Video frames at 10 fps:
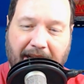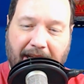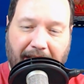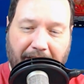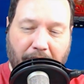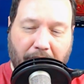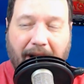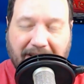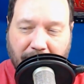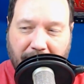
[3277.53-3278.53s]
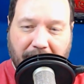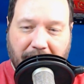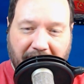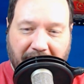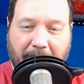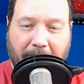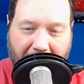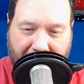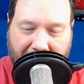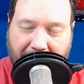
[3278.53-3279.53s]
There are lots of ways you can give me
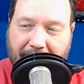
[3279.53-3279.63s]
money.